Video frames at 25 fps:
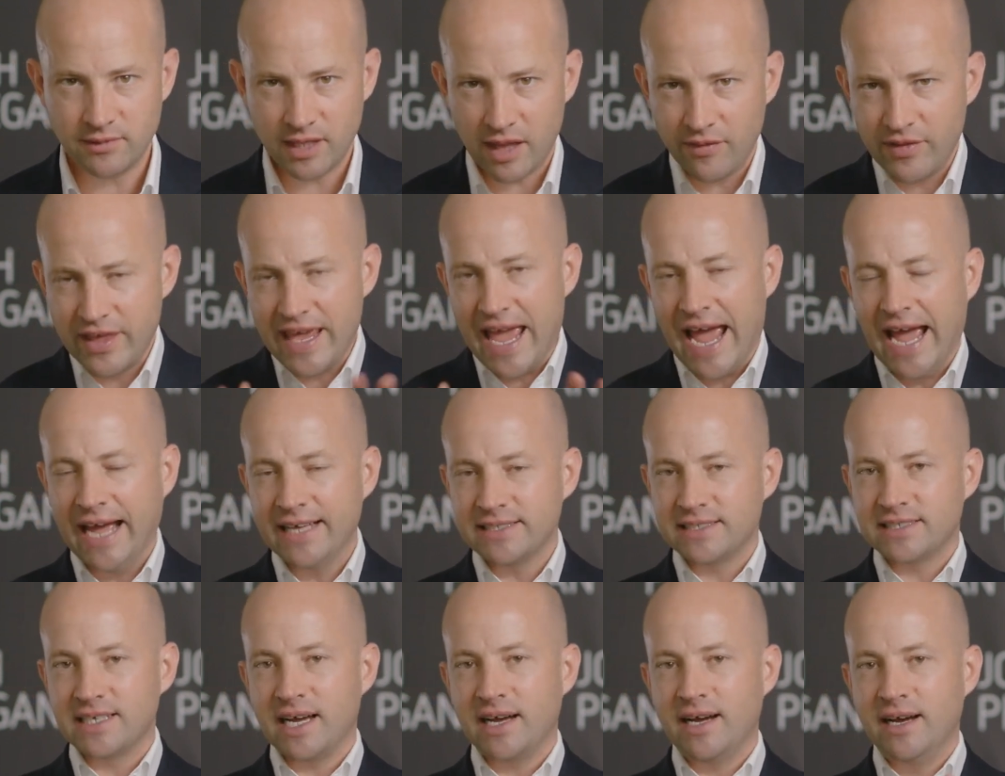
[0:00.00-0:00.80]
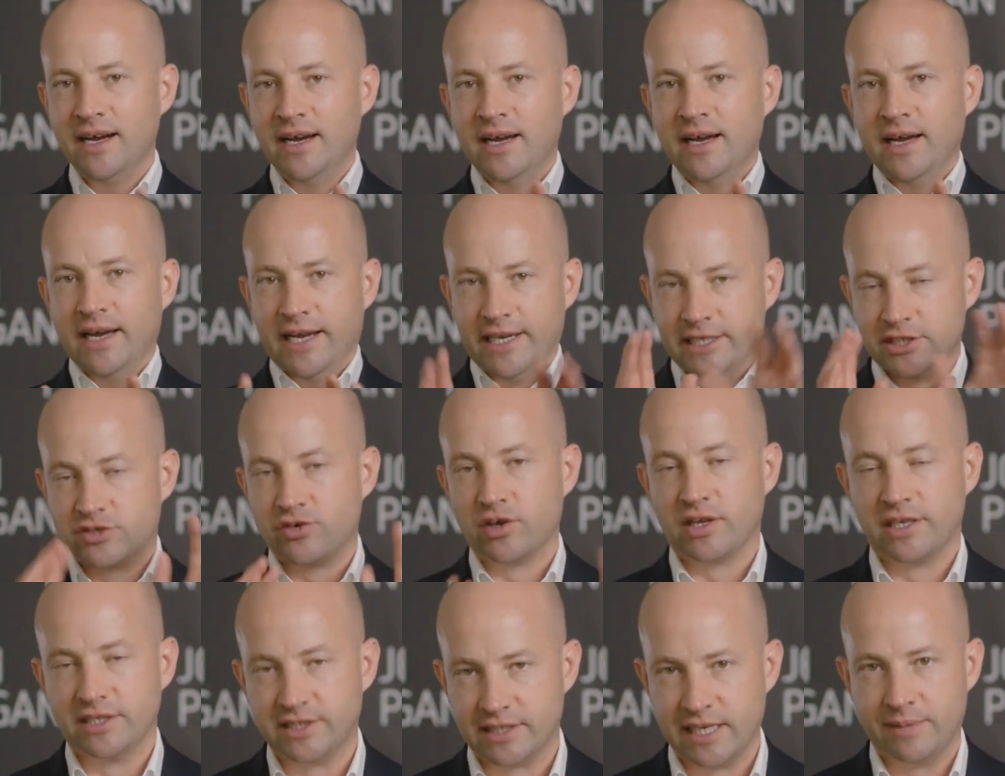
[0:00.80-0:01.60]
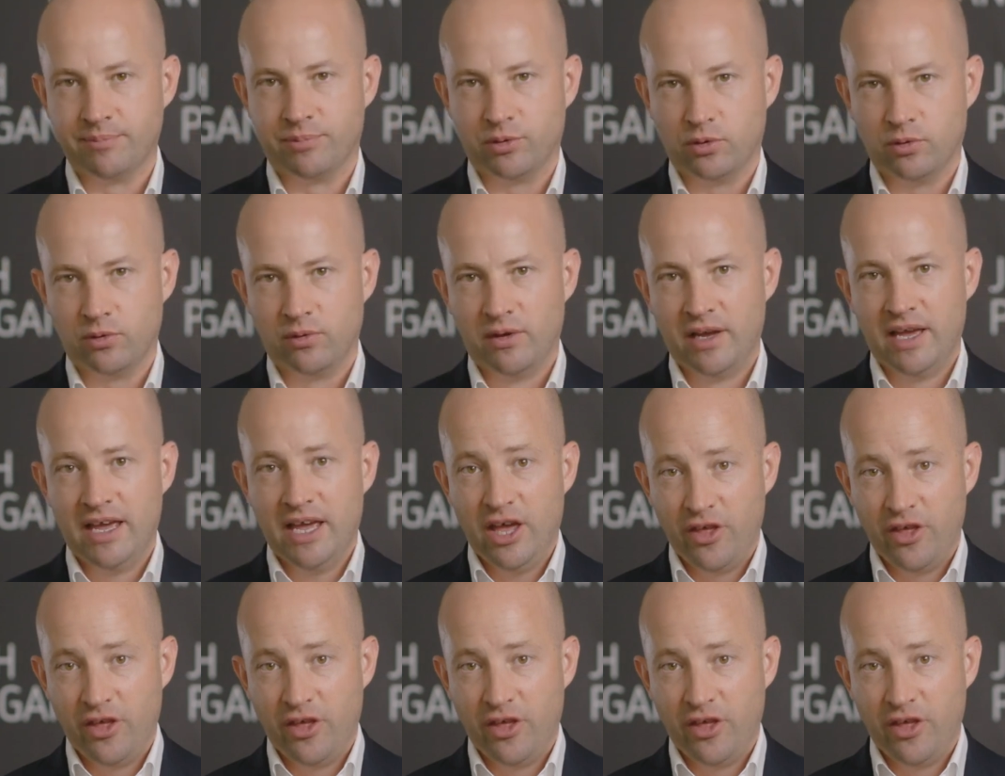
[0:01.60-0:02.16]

The answer is really simple.